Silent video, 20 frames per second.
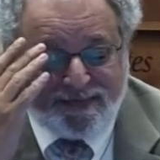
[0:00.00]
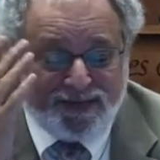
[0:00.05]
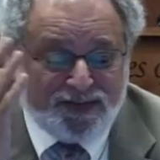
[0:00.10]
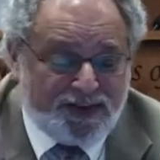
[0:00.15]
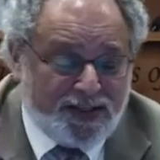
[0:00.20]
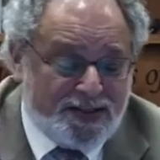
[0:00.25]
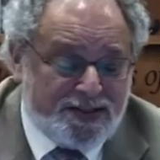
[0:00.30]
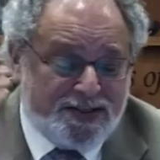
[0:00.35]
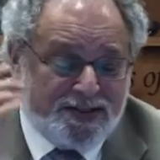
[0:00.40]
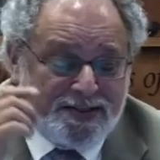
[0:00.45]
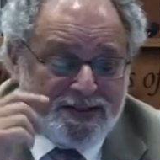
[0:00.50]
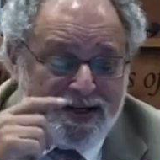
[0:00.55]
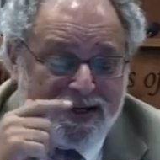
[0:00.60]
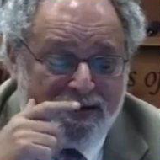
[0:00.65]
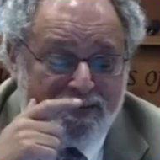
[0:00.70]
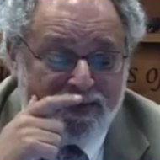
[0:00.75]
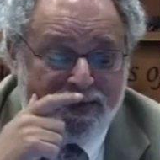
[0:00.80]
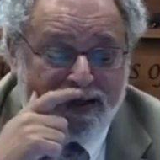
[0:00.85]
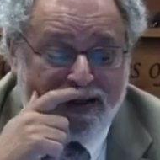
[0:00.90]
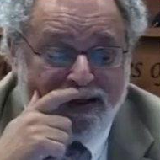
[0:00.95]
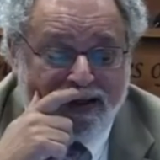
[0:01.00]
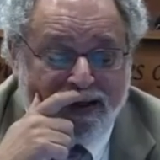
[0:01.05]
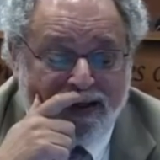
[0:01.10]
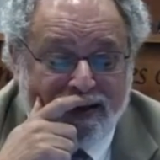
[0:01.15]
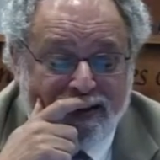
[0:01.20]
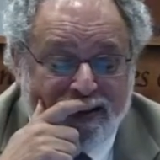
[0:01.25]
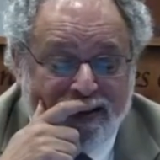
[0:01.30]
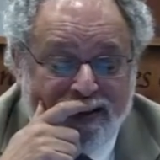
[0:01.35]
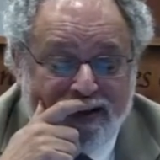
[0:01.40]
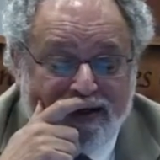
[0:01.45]
Does the same thing.
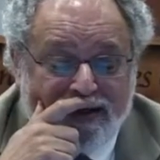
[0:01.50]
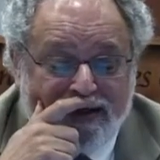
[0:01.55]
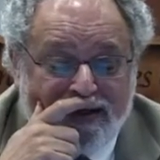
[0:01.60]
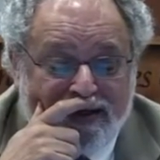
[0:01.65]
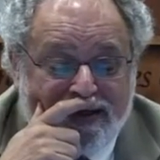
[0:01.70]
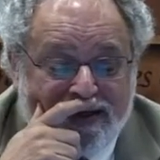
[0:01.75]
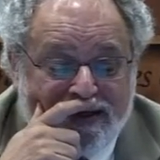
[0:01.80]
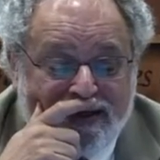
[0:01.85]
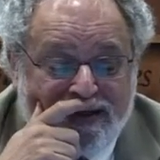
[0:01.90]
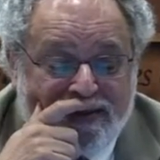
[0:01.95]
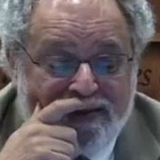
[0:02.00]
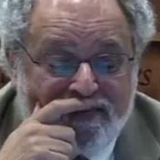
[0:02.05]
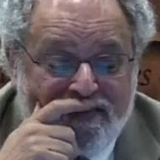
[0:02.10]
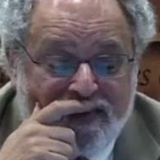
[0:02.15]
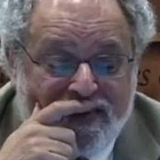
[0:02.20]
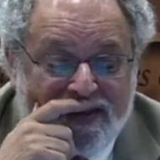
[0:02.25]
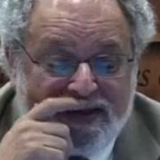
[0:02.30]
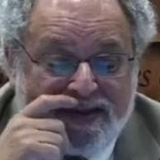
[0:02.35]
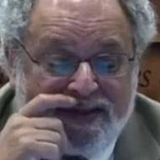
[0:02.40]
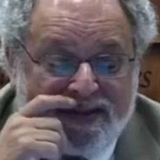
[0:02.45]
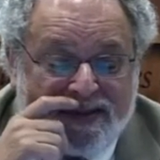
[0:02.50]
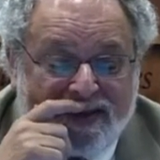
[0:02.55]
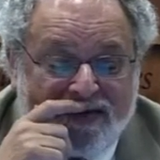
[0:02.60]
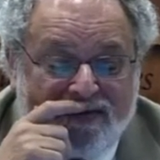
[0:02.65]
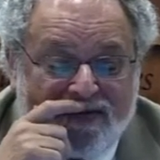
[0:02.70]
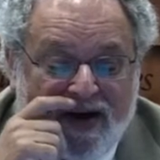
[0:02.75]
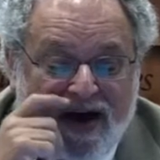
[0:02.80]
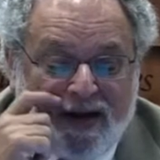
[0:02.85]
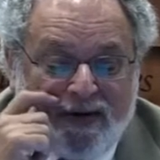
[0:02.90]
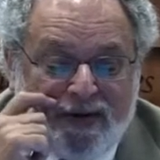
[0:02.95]
The
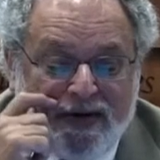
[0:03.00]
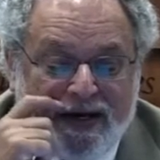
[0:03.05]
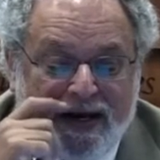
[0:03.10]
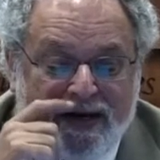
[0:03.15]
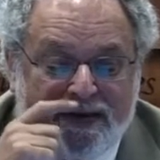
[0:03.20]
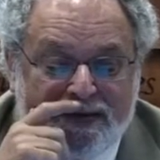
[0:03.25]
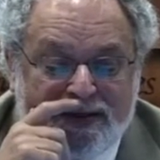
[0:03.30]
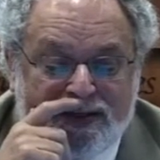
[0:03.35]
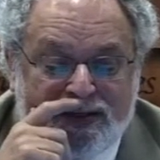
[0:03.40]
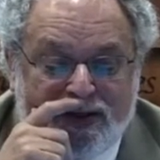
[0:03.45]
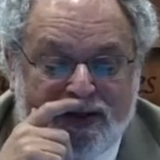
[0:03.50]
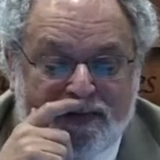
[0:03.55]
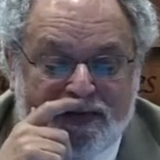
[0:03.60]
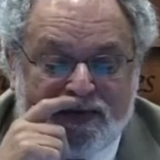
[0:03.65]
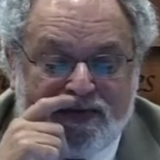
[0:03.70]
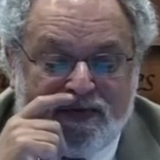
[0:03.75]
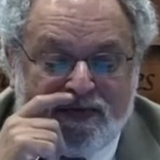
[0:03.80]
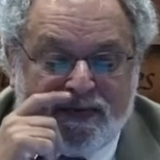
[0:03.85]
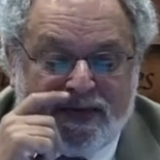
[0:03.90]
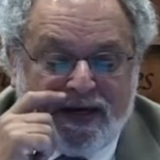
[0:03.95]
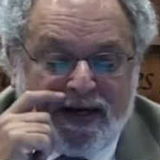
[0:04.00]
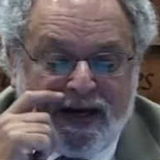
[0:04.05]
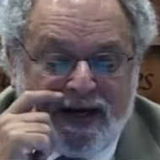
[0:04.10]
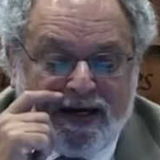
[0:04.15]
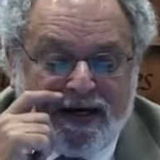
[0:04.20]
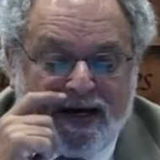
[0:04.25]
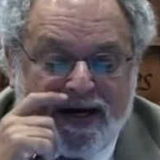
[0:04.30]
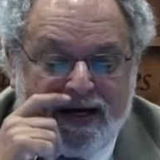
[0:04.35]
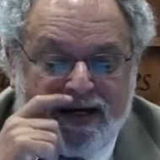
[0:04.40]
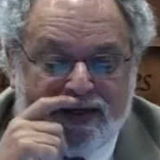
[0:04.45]
following excerpts from the
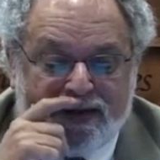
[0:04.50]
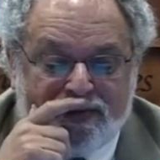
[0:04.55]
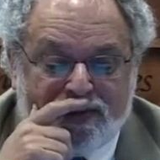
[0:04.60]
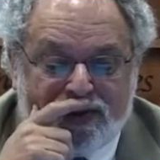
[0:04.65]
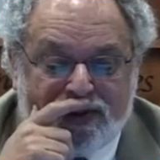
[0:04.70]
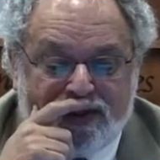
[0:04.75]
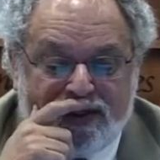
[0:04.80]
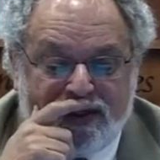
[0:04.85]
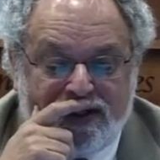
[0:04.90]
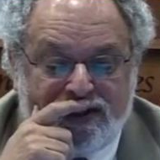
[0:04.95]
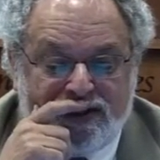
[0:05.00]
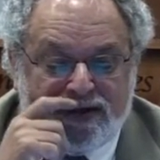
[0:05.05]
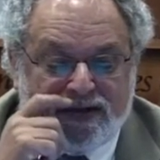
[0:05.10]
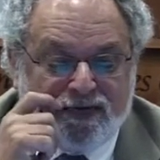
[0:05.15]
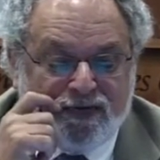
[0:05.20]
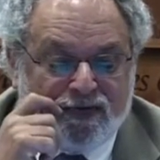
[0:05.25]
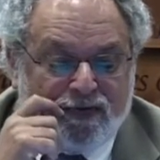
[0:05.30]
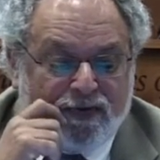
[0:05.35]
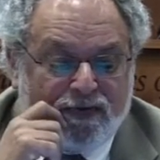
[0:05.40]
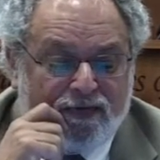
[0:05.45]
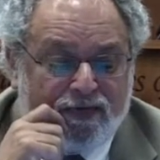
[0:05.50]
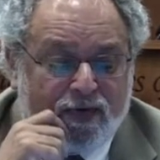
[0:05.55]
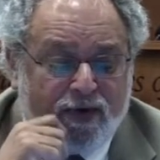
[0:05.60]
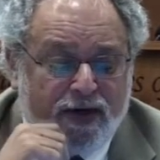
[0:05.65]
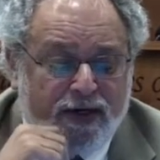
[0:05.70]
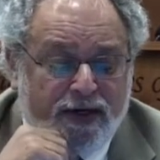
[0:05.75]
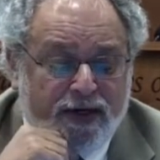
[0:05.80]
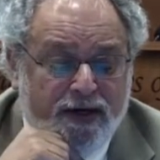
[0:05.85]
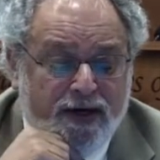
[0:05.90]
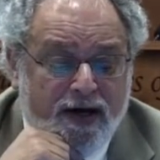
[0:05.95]
NIH Procedures for
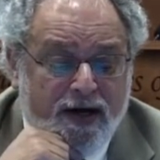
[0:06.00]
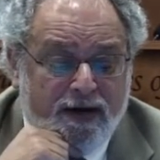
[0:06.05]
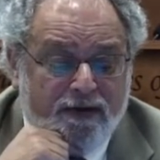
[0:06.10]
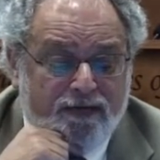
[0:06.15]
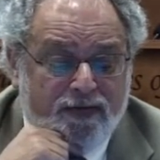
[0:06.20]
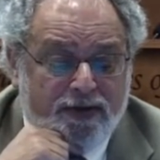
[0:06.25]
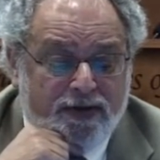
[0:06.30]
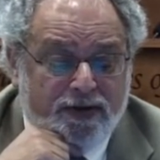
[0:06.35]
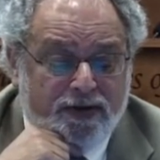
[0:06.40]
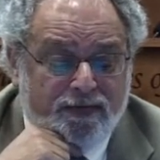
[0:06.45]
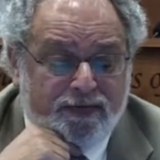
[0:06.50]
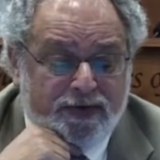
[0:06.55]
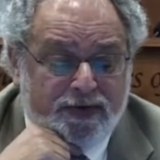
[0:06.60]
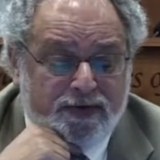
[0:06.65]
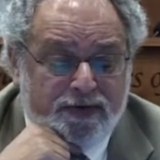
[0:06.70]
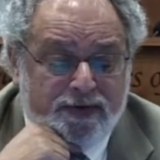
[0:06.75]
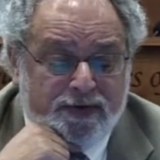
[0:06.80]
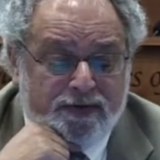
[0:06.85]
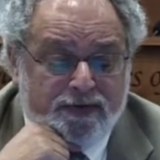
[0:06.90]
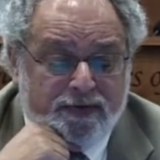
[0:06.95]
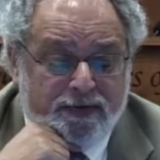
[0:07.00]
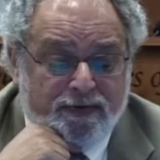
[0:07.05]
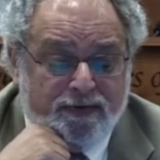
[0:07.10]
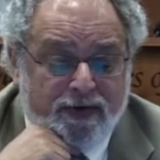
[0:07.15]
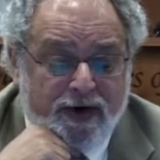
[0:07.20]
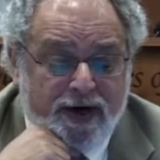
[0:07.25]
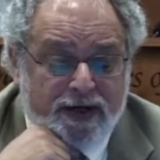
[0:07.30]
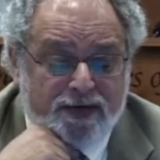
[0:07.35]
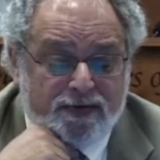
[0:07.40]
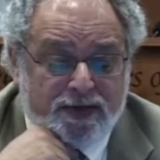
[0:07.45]
Avoiding Conflict of Interest for
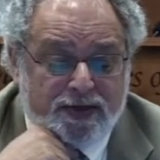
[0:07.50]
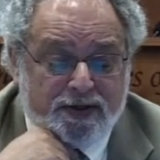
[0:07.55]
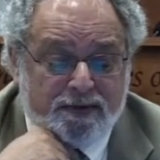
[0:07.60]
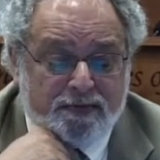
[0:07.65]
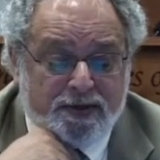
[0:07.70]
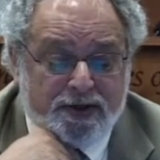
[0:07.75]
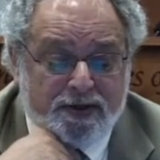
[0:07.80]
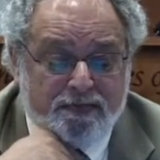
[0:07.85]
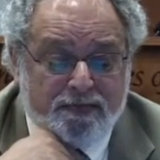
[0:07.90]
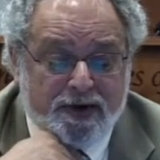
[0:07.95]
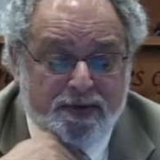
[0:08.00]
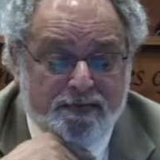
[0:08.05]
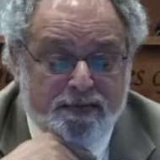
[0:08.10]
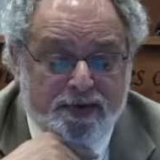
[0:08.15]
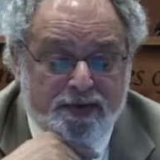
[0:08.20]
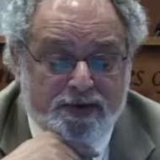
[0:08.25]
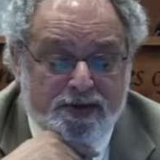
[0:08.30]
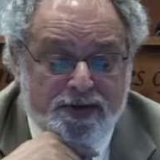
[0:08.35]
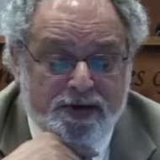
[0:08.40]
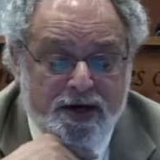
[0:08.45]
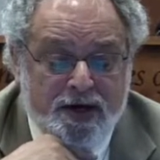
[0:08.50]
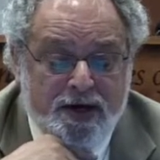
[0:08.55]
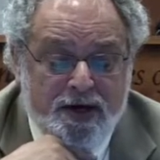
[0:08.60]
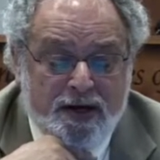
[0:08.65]
Advisory Committee Members